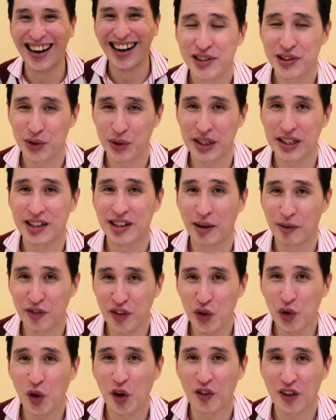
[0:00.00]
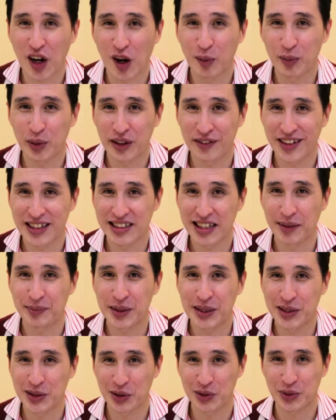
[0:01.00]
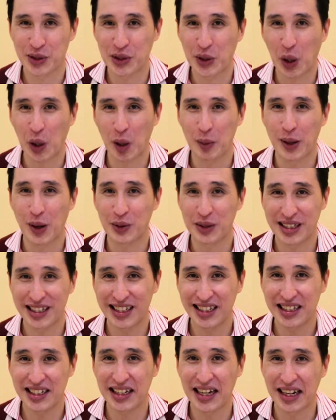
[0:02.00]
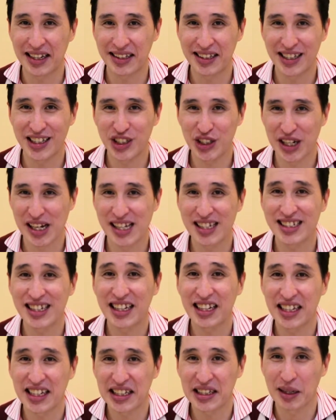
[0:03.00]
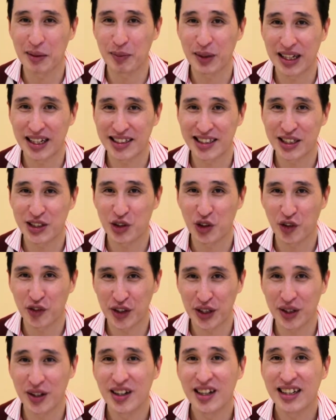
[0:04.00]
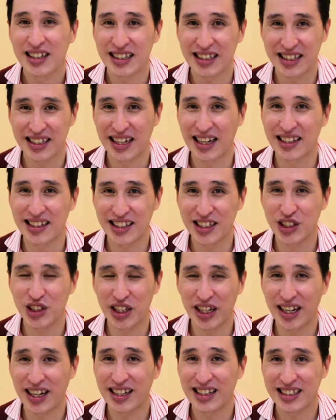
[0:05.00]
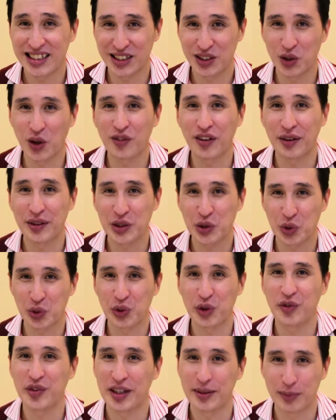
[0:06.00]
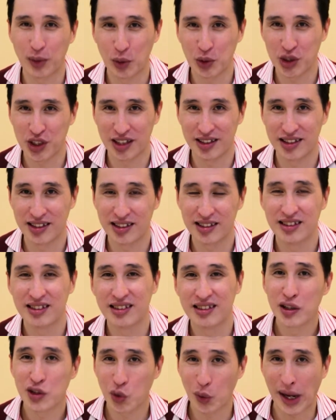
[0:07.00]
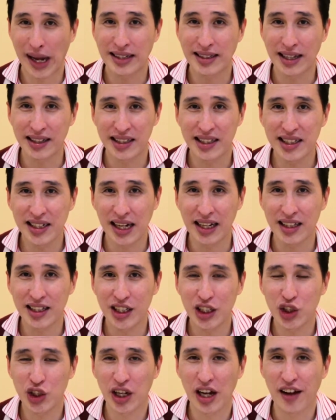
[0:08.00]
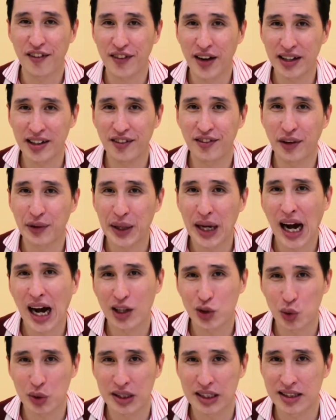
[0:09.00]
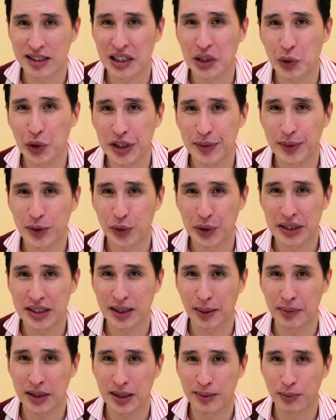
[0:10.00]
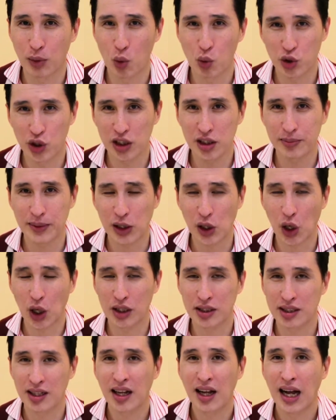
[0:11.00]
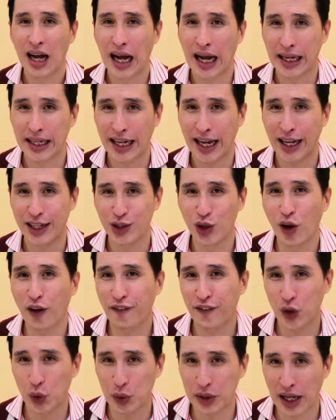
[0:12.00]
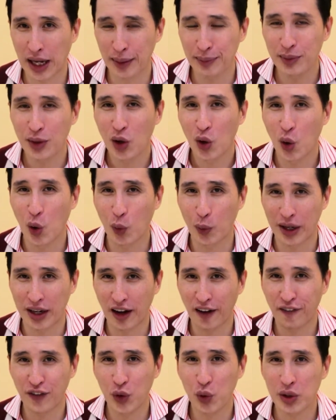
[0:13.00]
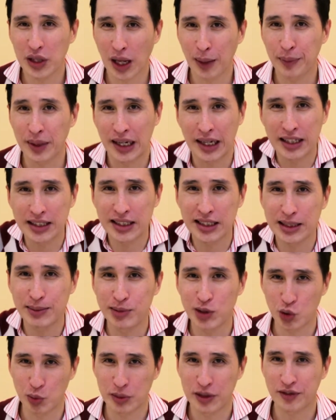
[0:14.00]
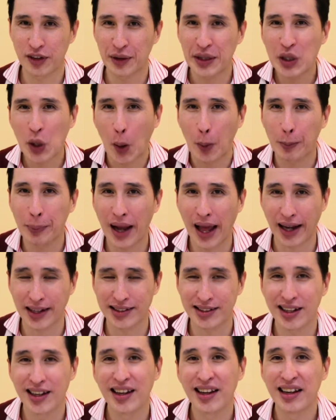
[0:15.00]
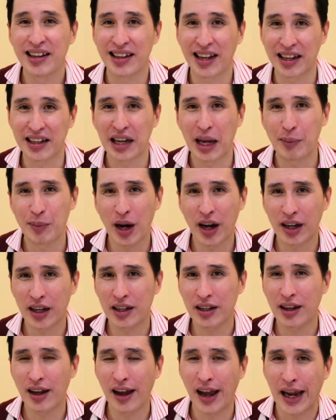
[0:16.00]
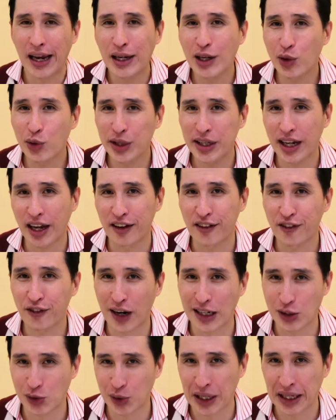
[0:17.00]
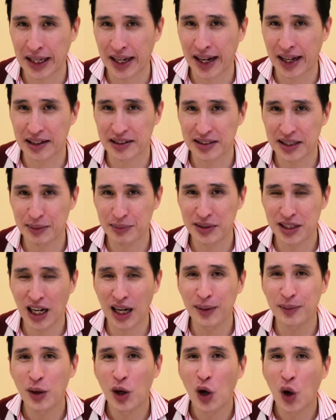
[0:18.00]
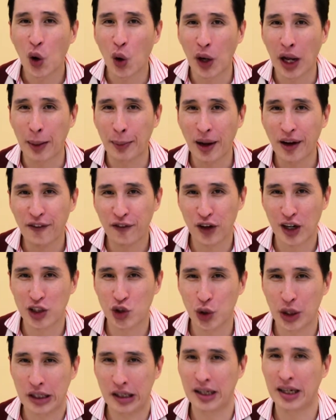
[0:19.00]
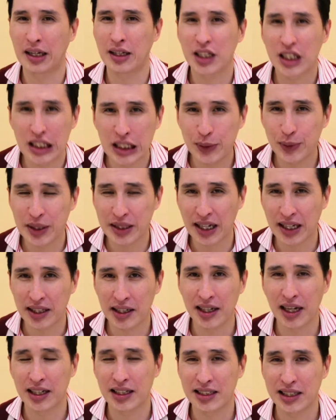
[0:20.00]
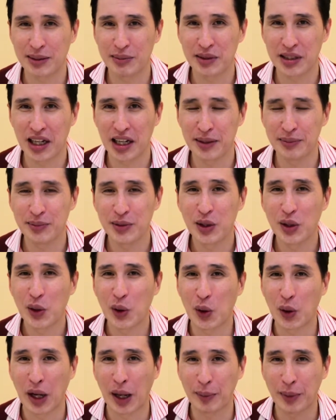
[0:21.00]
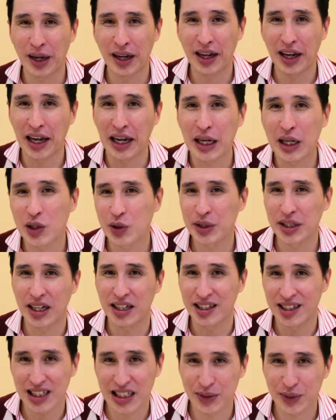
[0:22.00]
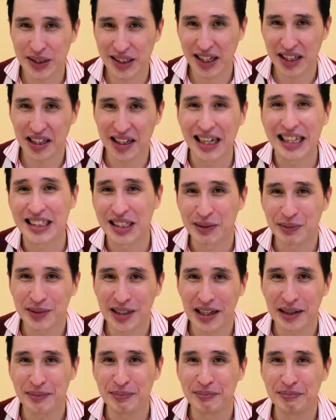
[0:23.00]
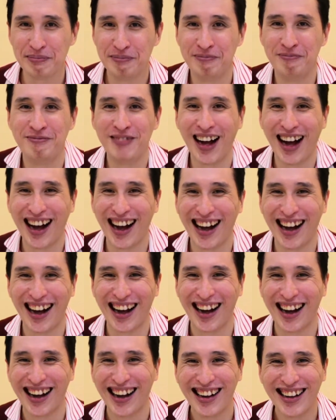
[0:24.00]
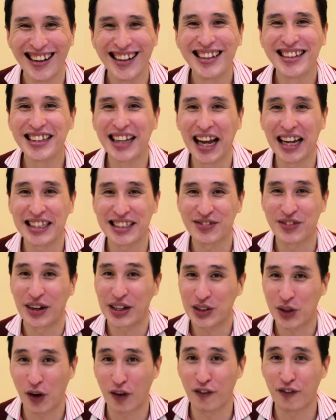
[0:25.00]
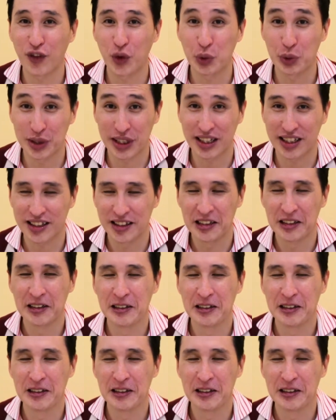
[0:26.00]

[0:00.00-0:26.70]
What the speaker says: So in a few of our previous episodes, we talked about the ENTJ's inability to feel. The ENTJ is not very good with emotions. So as an ENTJ, I find it very hard to distinguish between some emotions because I cannot feel them, or when I feel them, it seems to be very complex. Like, am I angry and frustrated at the same time? Or am I frustrated and irritated at the same time? Or am I angry and irritated at the same time? That is very confusing.